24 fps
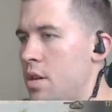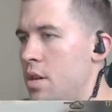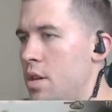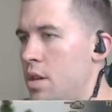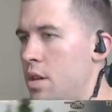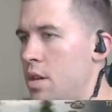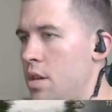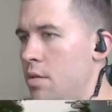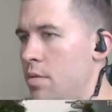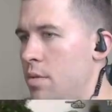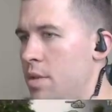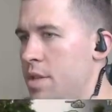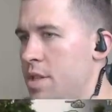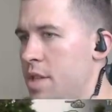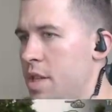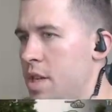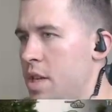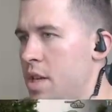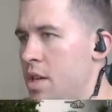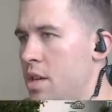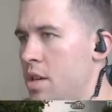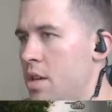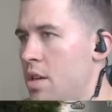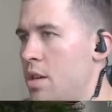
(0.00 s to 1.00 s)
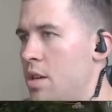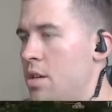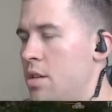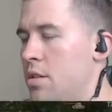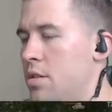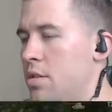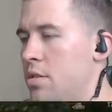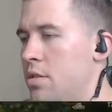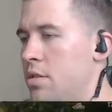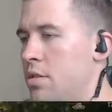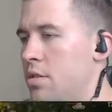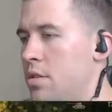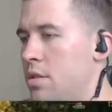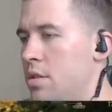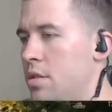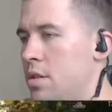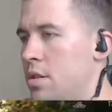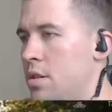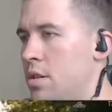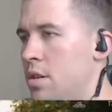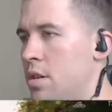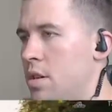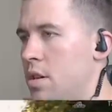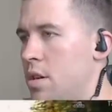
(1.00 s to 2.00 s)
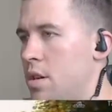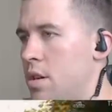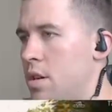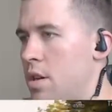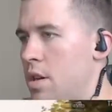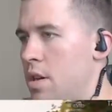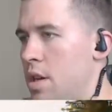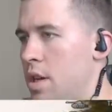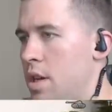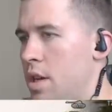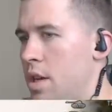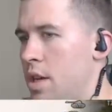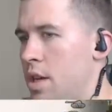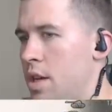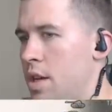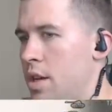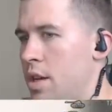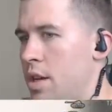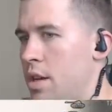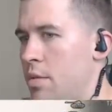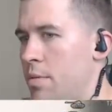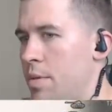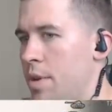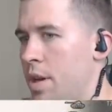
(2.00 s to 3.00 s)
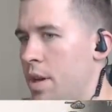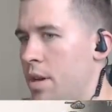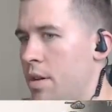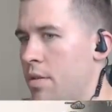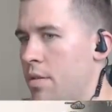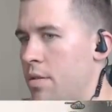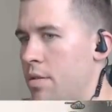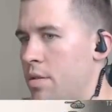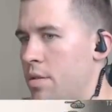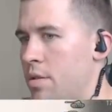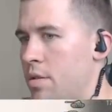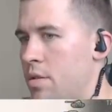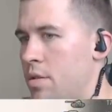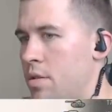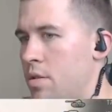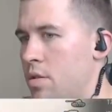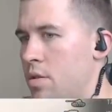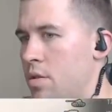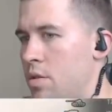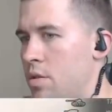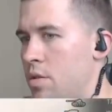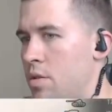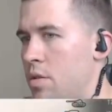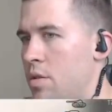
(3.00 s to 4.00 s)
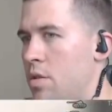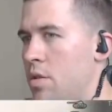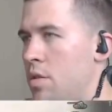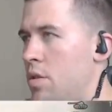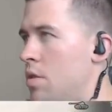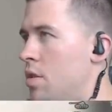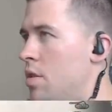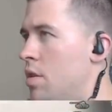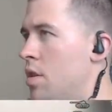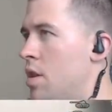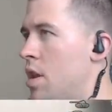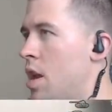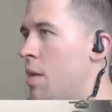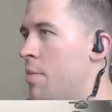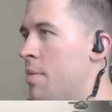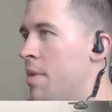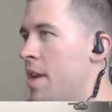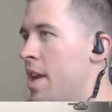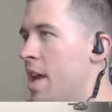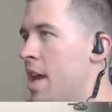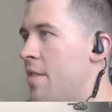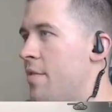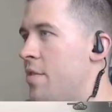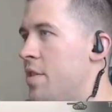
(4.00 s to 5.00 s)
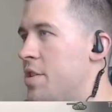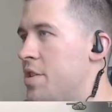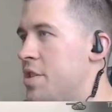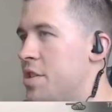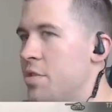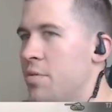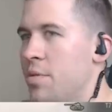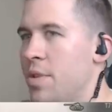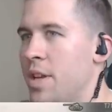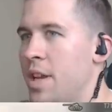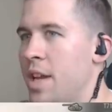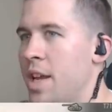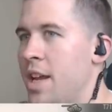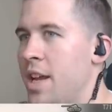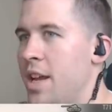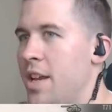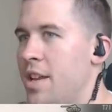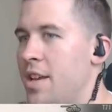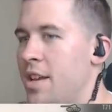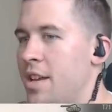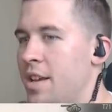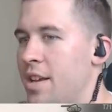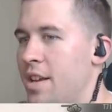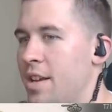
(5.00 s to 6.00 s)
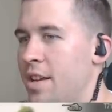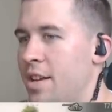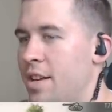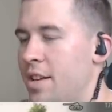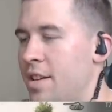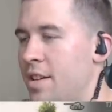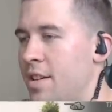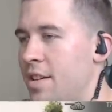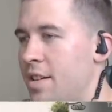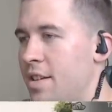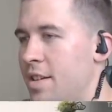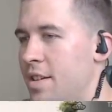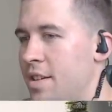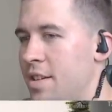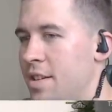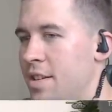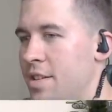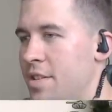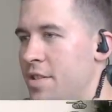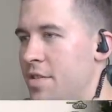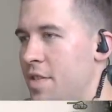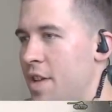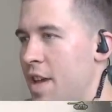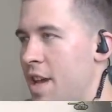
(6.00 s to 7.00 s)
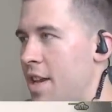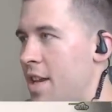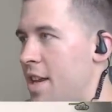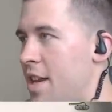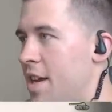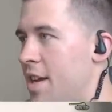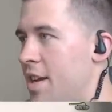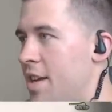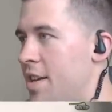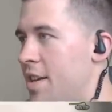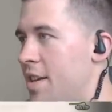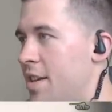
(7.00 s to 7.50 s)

Yamazi. And here we go. How many heavies do we need? Do they need?